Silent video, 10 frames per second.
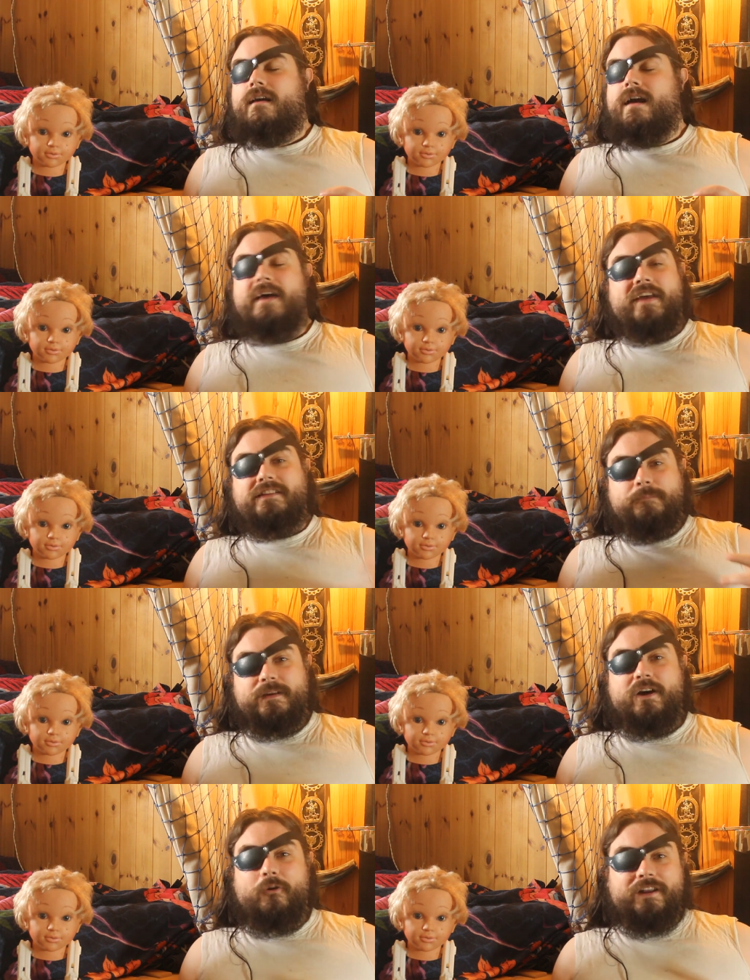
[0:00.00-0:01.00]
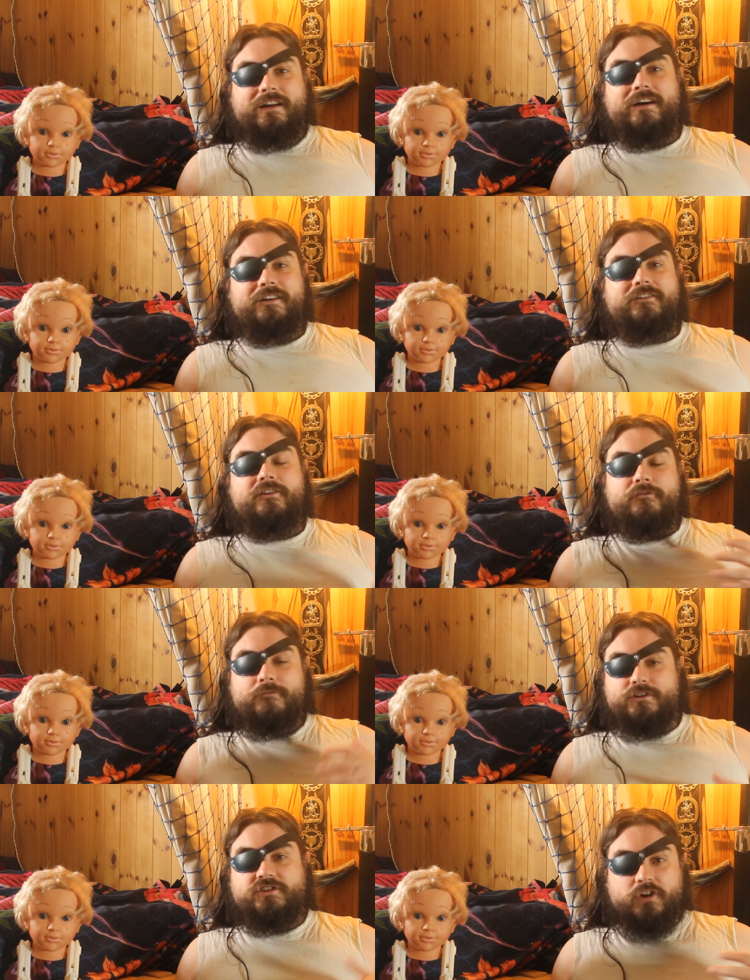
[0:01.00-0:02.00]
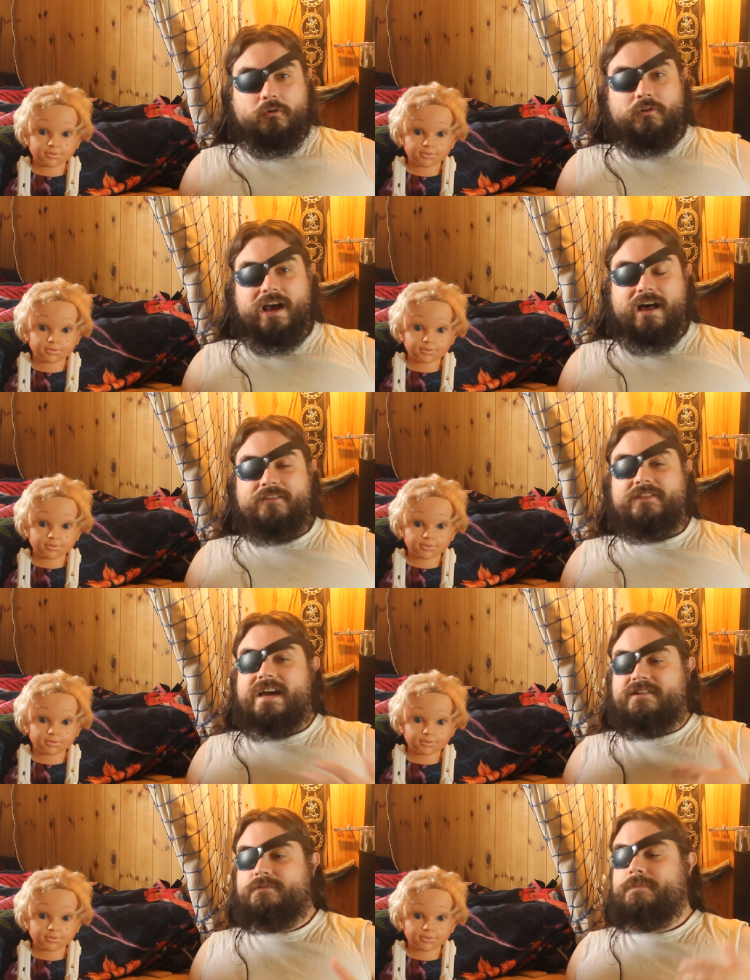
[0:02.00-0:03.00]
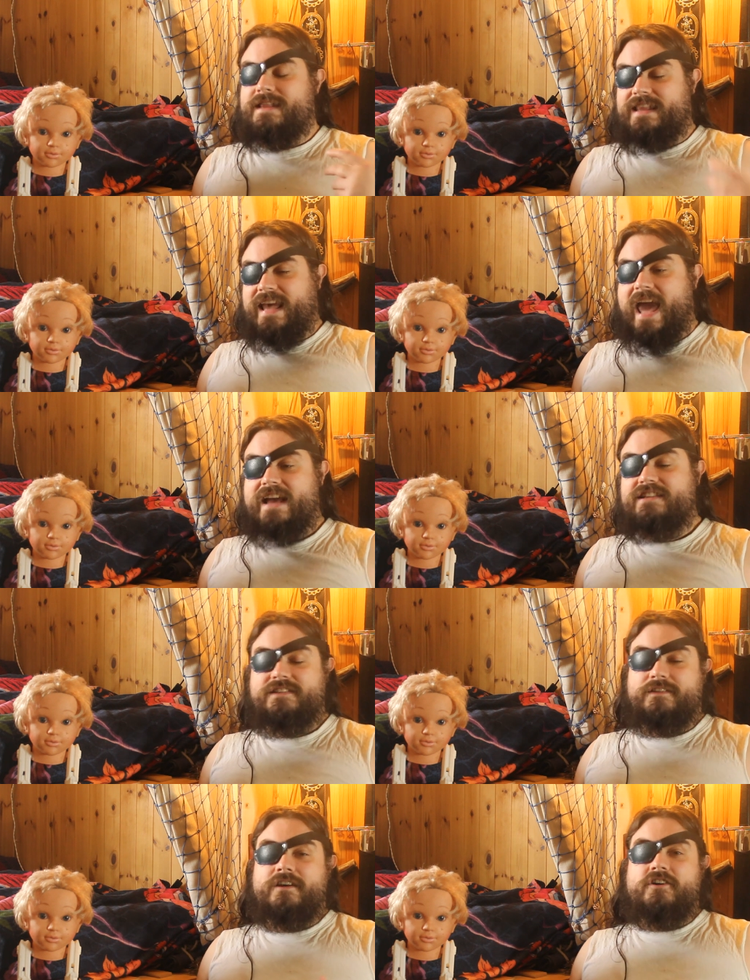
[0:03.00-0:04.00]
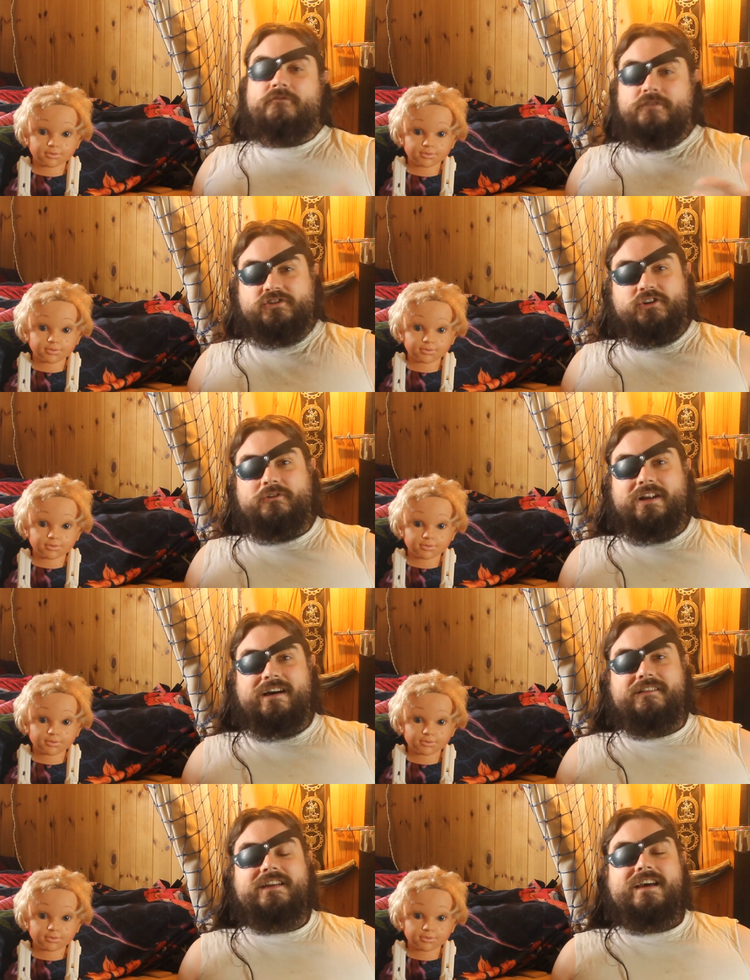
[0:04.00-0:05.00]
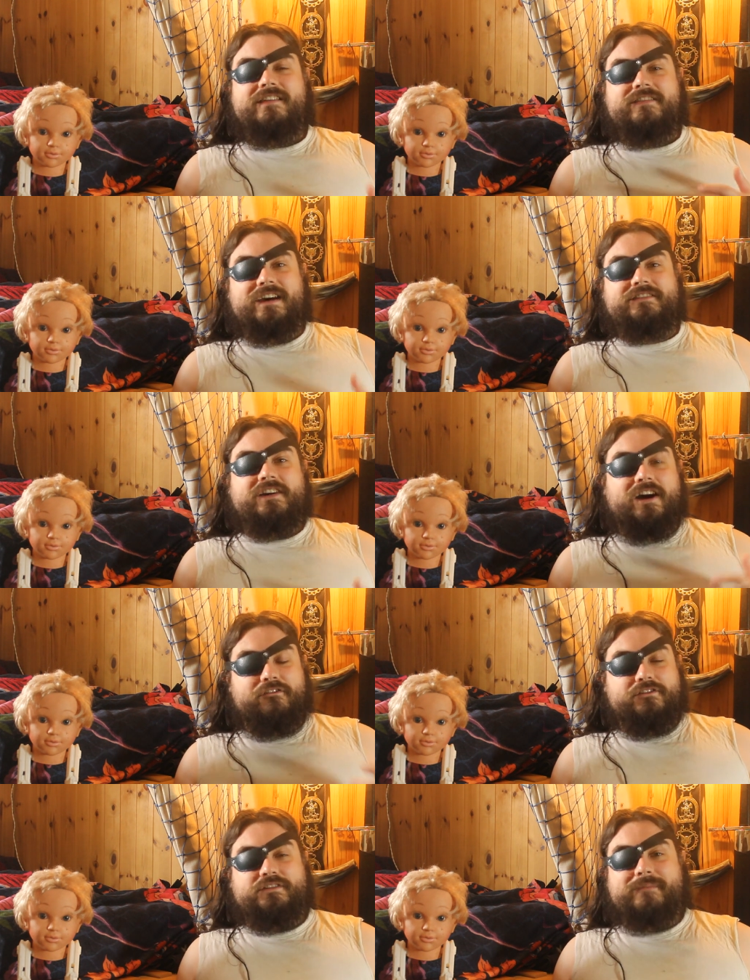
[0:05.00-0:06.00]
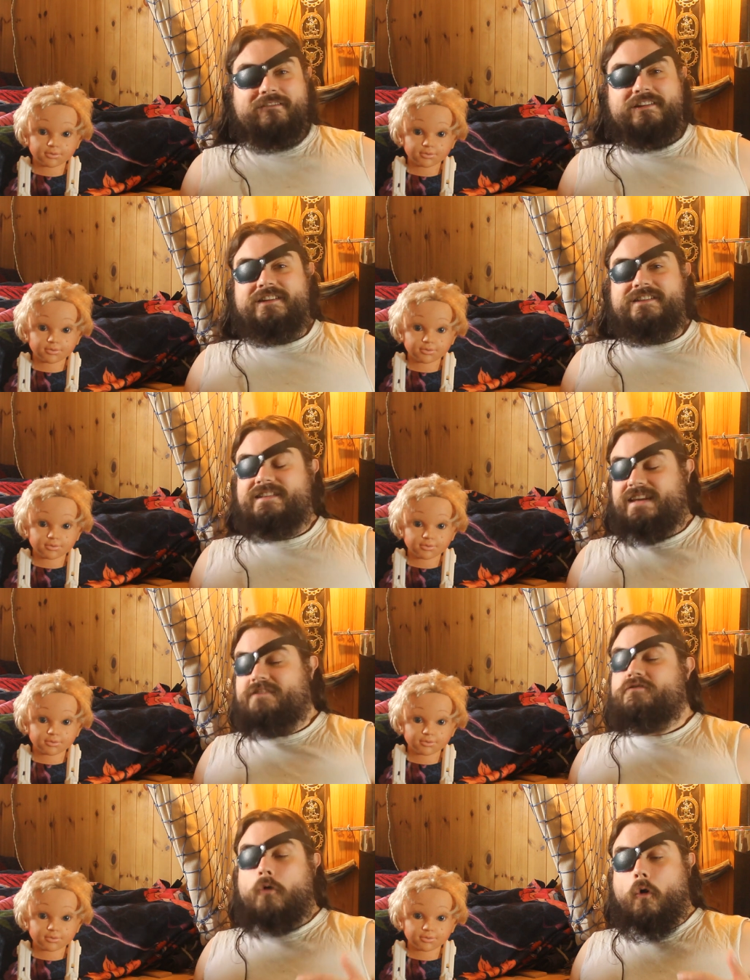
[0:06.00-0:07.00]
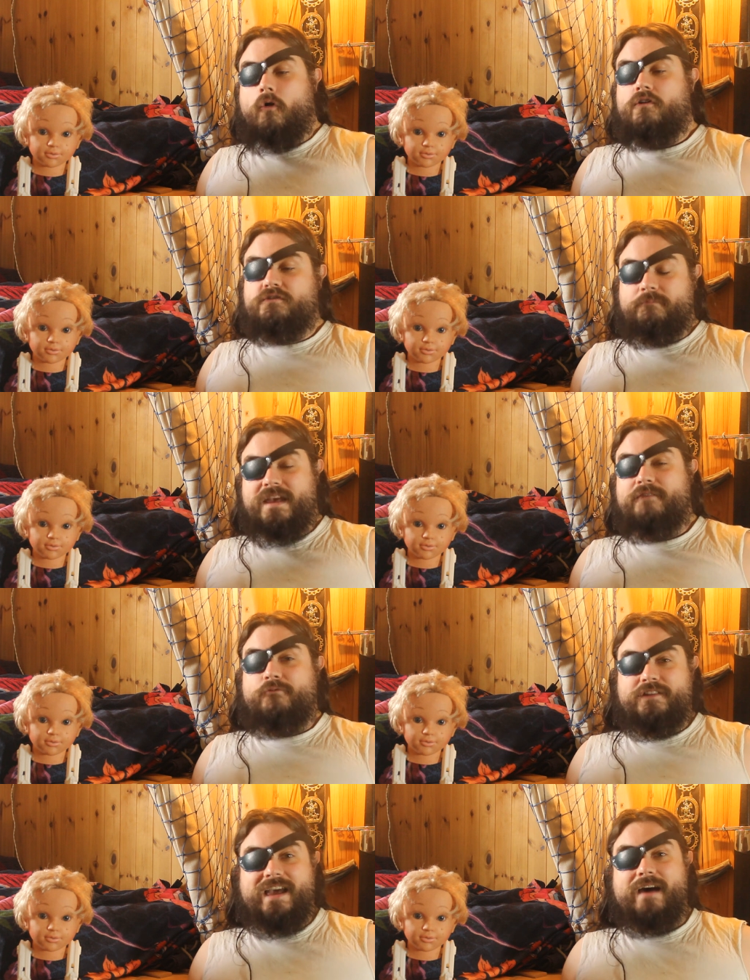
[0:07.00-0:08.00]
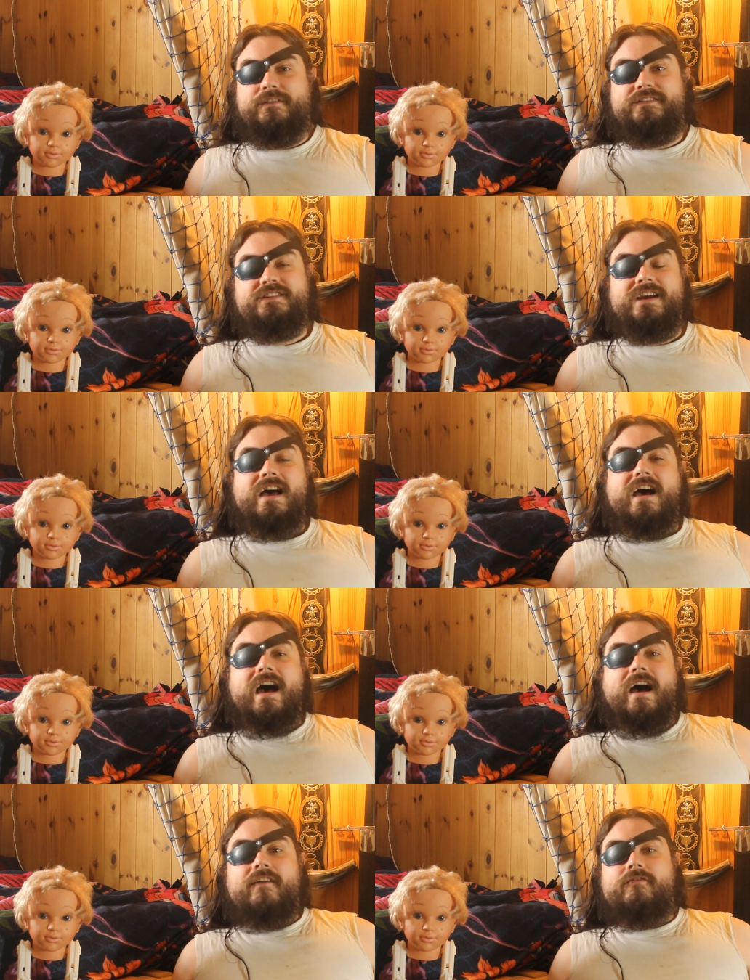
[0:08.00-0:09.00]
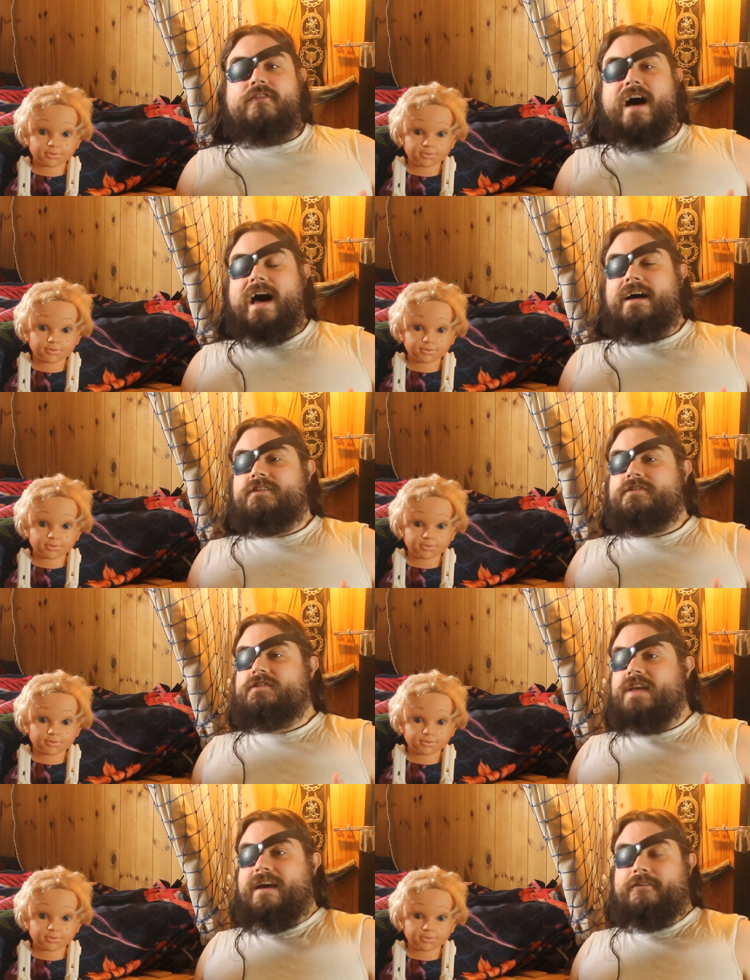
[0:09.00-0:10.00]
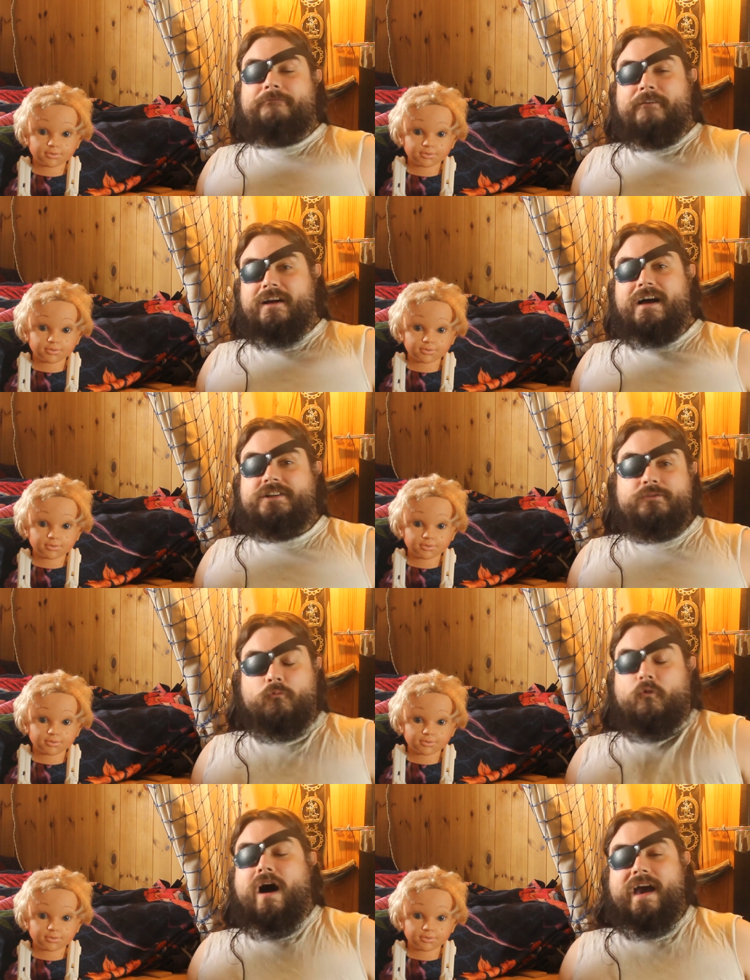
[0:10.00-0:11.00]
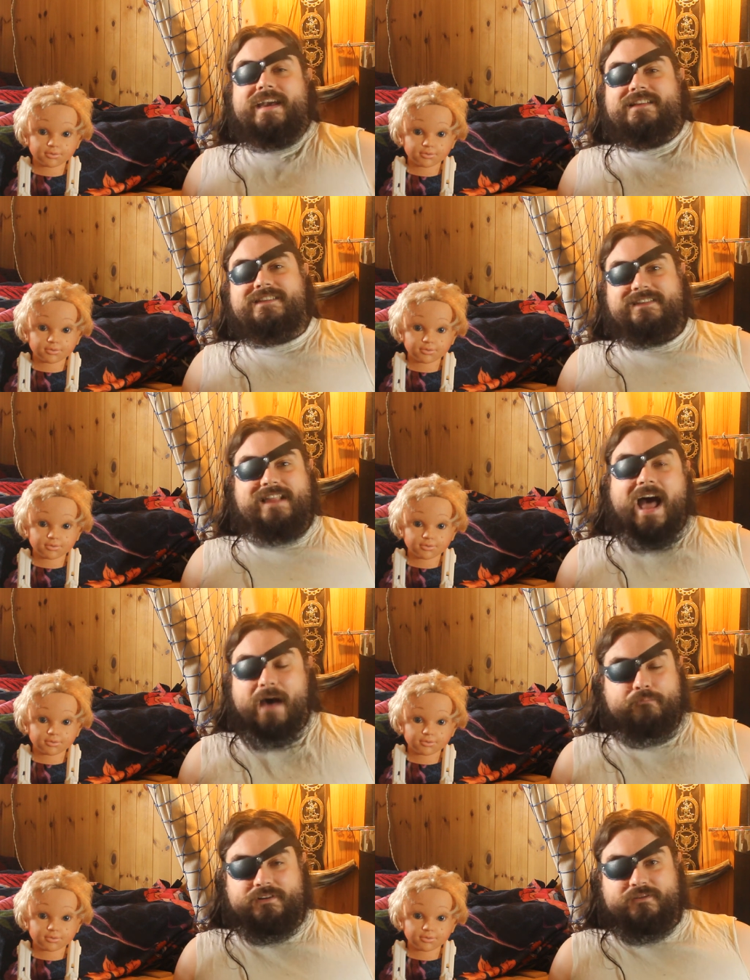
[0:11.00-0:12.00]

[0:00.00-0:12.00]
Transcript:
Speaker 1: And that's been going on for so long, that has been the case for so long, that Irish Americans eat corned beef with cabbage, that they have forgotten why it's happened,